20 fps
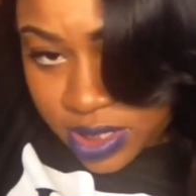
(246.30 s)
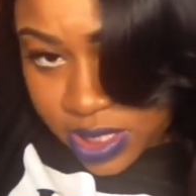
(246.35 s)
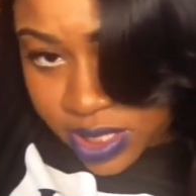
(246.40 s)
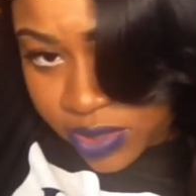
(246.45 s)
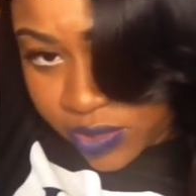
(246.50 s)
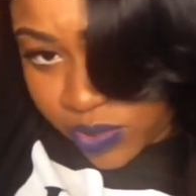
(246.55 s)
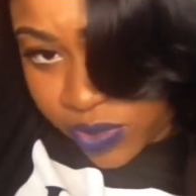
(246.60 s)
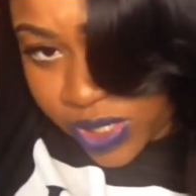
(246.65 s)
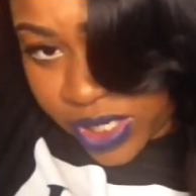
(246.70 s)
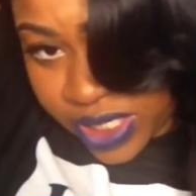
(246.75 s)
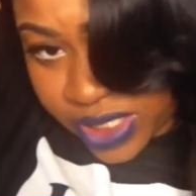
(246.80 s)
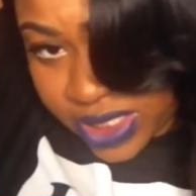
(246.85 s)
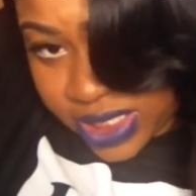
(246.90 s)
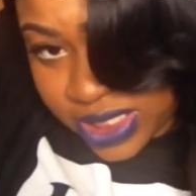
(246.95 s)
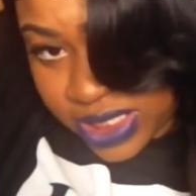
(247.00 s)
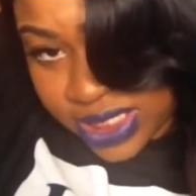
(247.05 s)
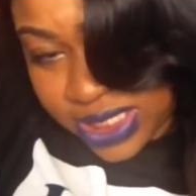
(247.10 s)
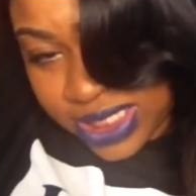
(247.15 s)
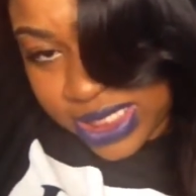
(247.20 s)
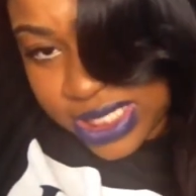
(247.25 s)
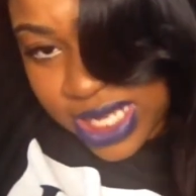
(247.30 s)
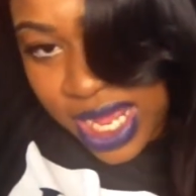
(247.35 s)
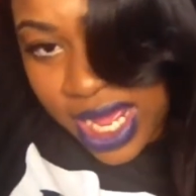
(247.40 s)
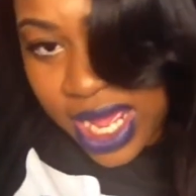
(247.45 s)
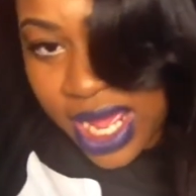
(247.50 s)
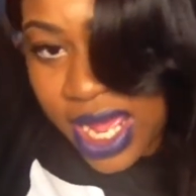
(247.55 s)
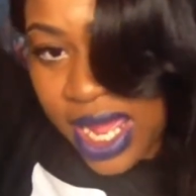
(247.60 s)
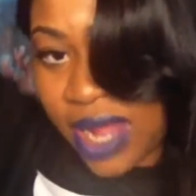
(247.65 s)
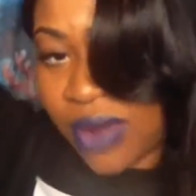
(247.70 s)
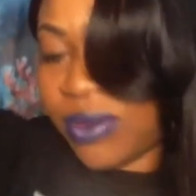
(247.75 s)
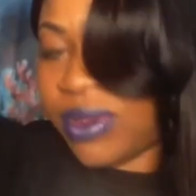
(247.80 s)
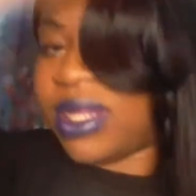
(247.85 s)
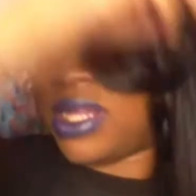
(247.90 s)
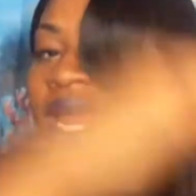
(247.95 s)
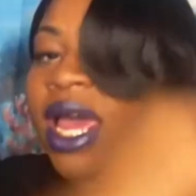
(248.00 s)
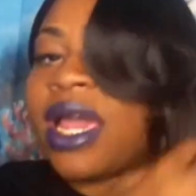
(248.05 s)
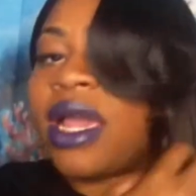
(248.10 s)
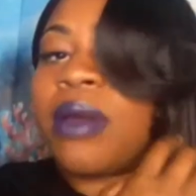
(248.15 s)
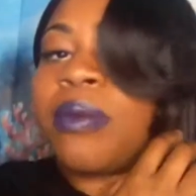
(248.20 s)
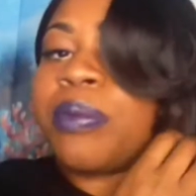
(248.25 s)
and wear it to the side with
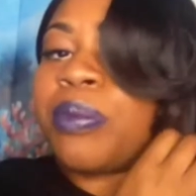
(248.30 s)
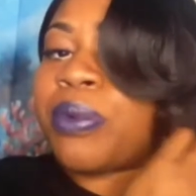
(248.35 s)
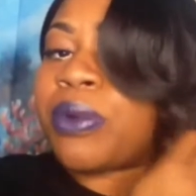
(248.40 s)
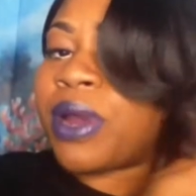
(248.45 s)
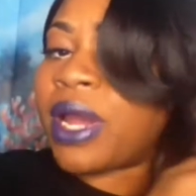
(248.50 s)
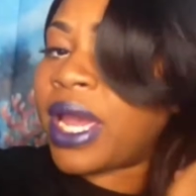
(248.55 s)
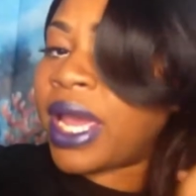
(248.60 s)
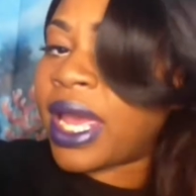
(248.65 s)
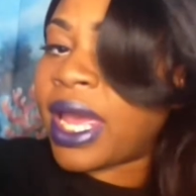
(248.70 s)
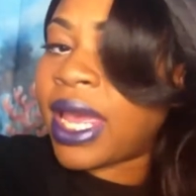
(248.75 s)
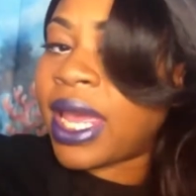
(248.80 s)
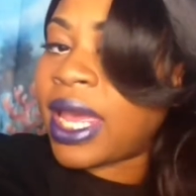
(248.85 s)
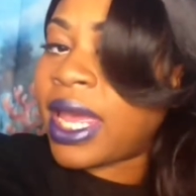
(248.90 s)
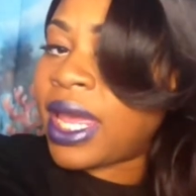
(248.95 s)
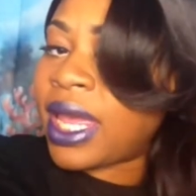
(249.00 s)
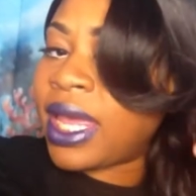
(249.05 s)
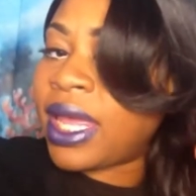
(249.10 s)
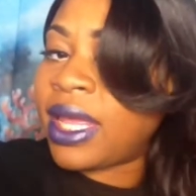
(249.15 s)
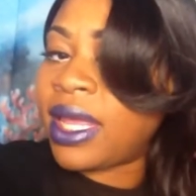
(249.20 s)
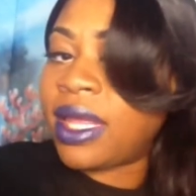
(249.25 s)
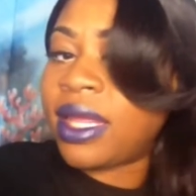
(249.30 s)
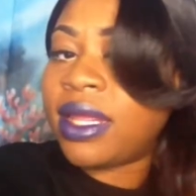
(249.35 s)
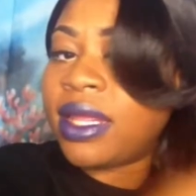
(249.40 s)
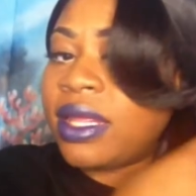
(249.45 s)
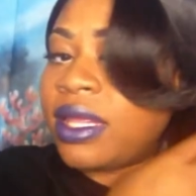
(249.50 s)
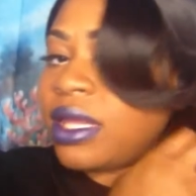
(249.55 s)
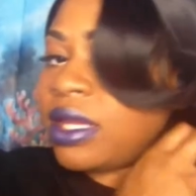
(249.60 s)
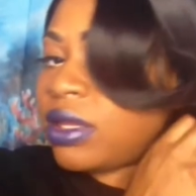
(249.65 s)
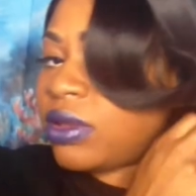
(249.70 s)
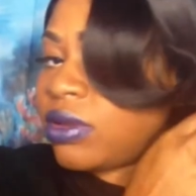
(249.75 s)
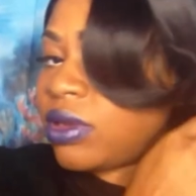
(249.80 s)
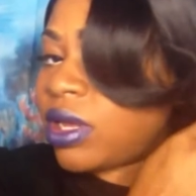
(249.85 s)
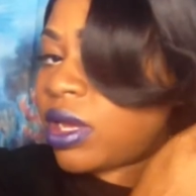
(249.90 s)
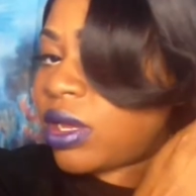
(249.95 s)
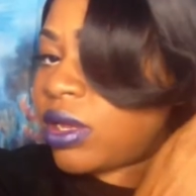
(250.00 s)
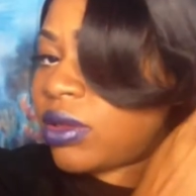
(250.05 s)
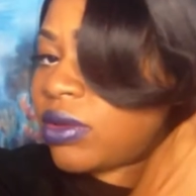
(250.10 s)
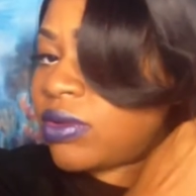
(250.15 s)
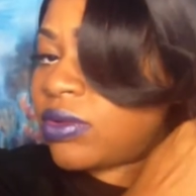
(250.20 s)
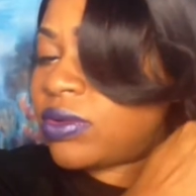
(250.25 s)
like a braid. You
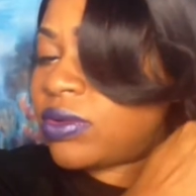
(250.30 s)
know,